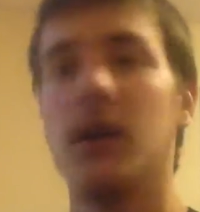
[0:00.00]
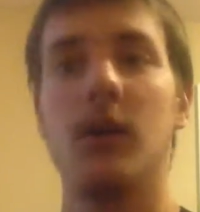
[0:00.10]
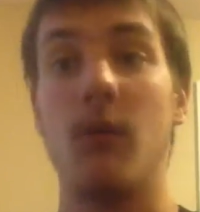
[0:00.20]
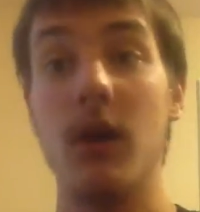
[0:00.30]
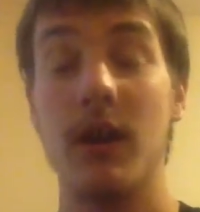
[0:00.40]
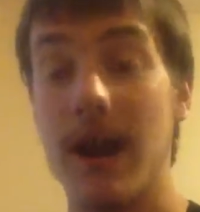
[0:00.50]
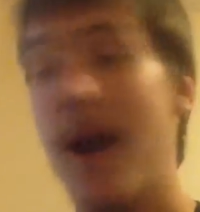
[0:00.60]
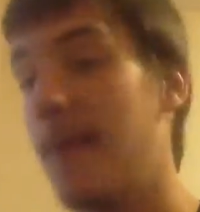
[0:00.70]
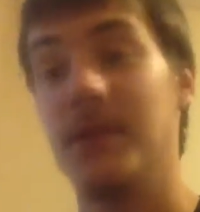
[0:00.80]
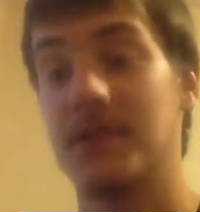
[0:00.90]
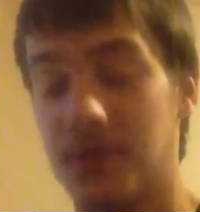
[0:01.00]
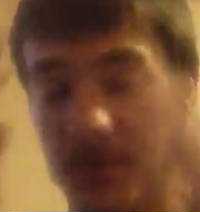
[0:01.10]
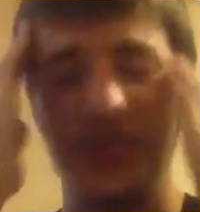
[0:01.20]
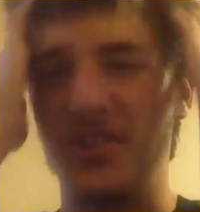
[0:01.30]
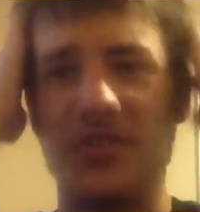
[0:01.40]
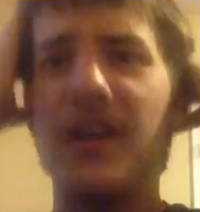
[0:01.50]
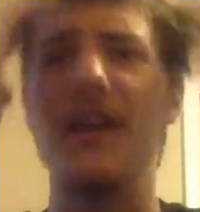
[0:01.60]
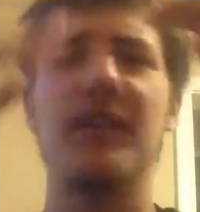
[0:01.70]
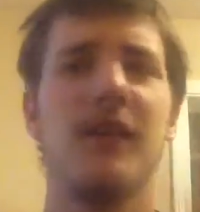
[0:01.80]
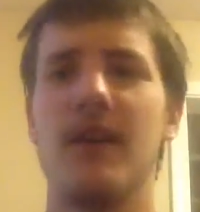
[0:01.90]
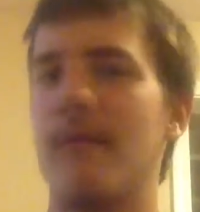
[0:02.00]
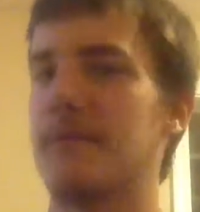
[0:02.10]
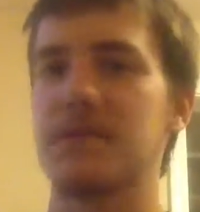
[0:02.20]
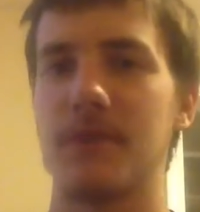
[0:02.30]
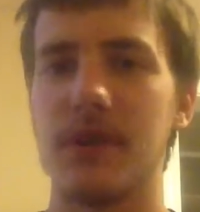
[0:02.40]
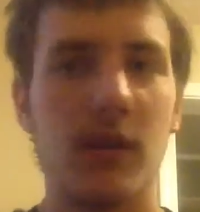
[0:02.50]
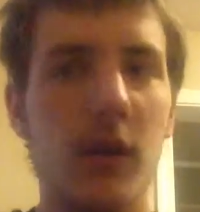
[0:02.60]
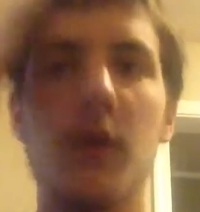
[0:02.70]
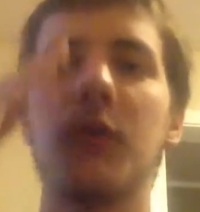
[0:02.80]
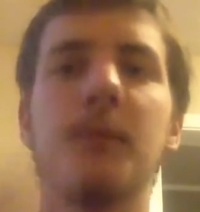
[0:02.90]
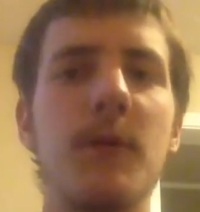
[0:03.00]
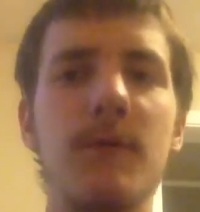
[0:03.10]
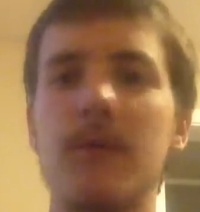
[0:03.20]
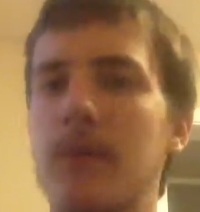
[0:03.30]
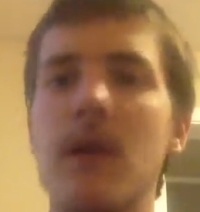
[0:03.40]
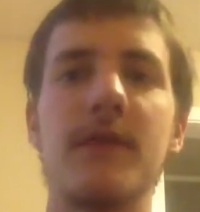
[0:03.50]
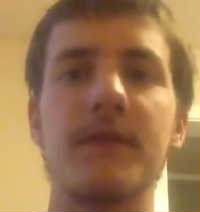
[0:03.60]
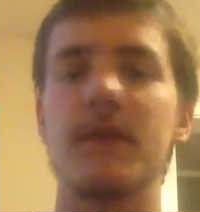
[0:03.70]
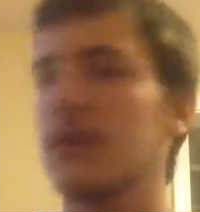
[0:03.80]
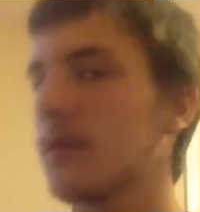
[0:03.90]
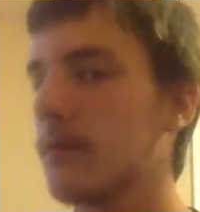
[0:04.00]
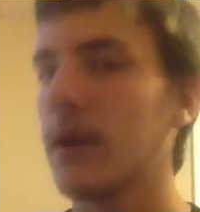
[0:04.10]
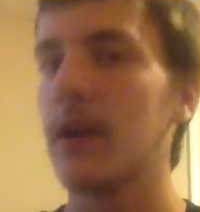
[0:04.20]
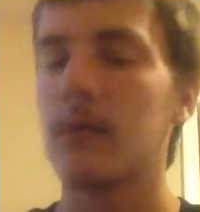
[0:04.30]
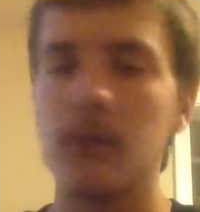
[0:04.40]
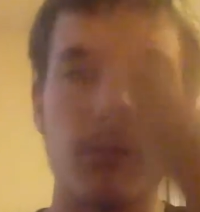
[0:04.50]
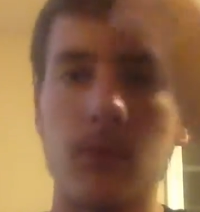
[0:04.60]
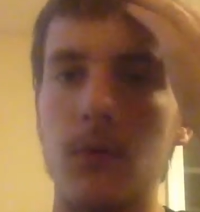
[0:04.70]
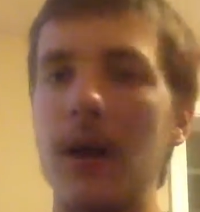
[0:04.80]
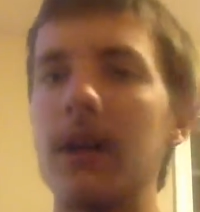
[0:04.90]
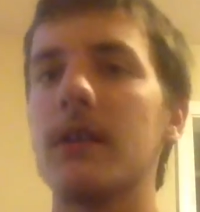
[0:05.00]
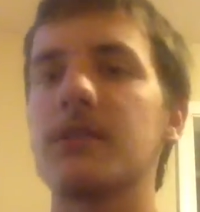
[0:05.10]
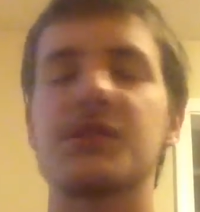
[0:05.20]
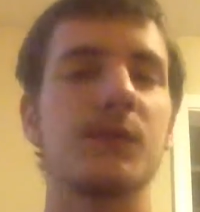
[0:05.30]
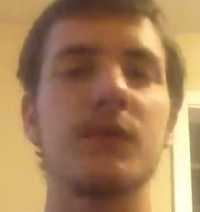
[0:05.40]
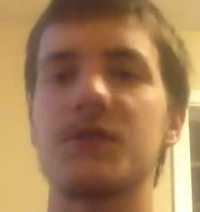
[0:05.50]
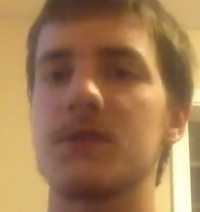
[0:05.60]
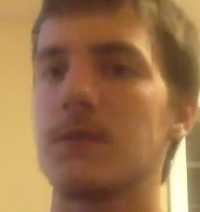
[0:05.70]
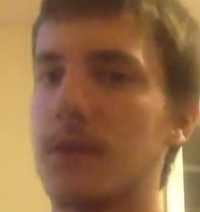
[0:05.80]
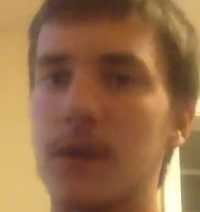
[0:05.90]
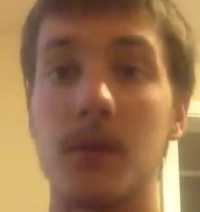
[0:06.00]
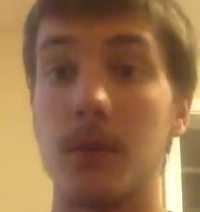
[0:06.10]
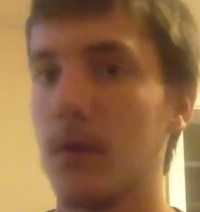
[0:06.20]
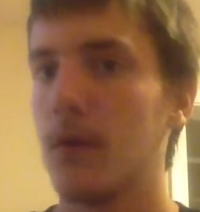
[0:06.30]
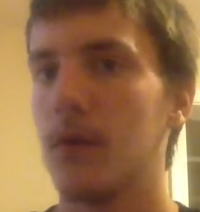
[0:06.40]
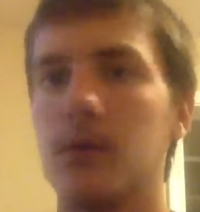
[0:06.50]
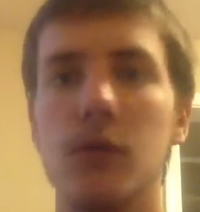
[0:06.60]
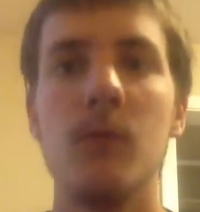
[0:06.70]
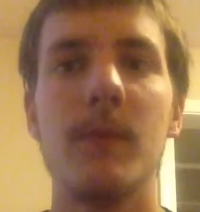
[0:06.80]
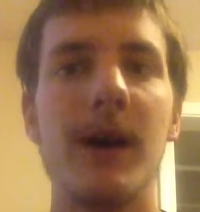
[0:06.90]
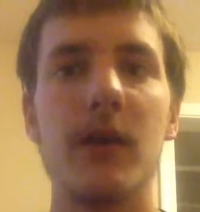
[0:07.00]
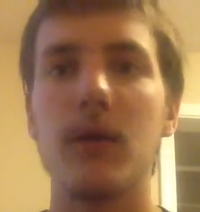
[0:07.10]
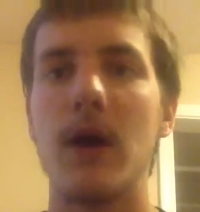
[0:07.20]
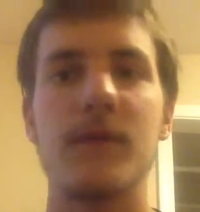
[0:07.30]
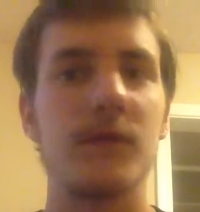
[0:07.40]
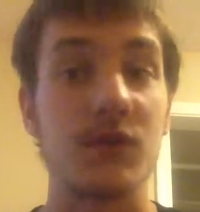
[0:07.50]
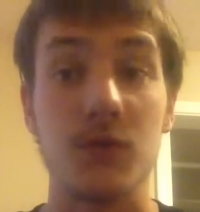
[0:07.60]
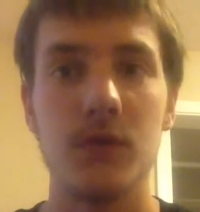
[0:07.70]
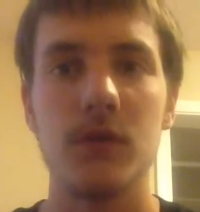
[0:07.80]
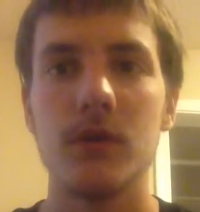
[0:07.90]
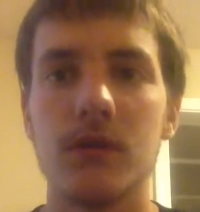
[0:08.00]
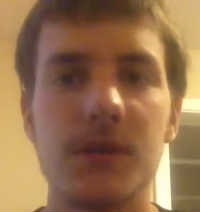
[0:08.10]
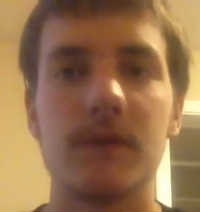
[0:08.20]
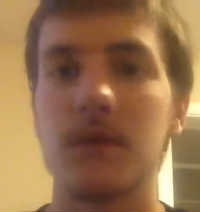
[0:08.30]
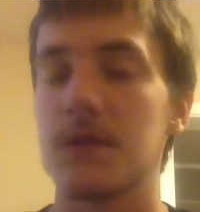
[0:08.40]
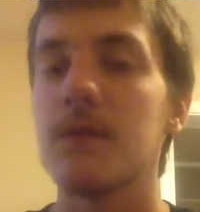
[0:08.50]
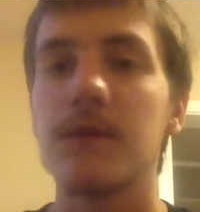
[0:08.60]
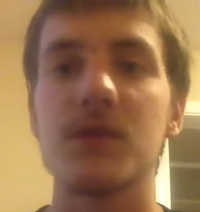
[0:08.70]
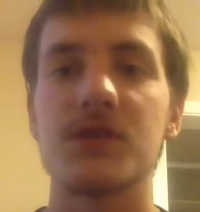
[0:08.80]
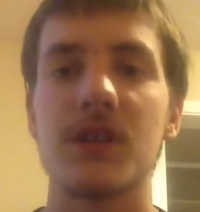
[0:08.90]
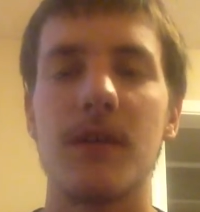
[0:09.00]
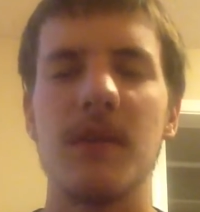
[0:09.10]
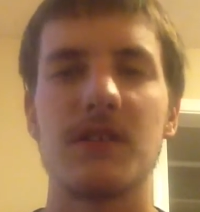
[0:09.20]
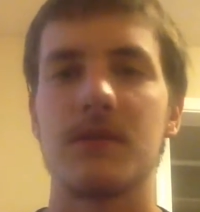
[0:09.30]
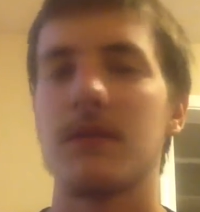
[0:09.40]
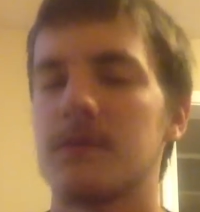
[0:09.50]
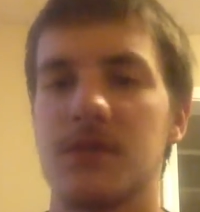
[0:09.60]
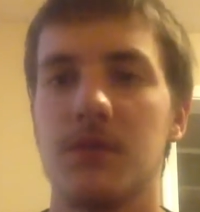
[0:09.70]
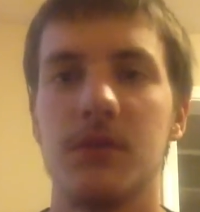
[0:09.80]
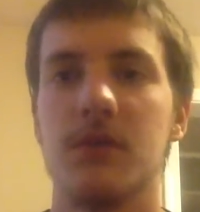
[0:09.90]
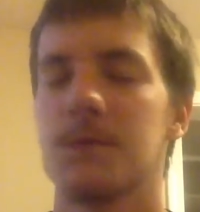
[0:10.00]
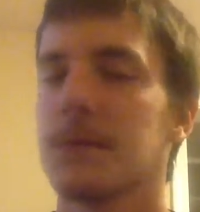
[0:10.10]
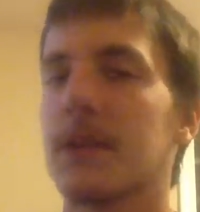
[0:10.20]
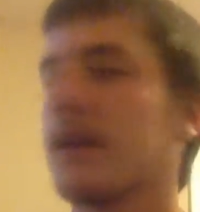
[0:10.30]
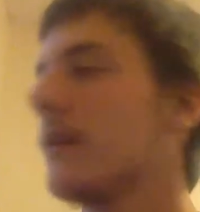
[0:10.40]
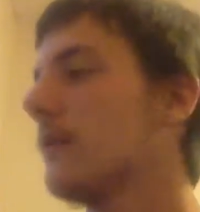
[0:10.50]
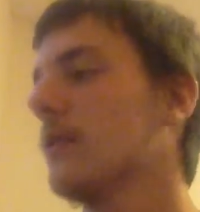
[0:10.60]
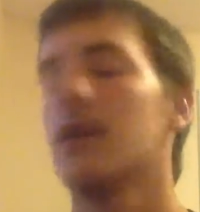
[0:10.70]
What happened to Machine Head? I'm just playing. Some people were probably thinking, man, why did they switch to new metal after 2 years? After two first albums, not 2 years, what the hell?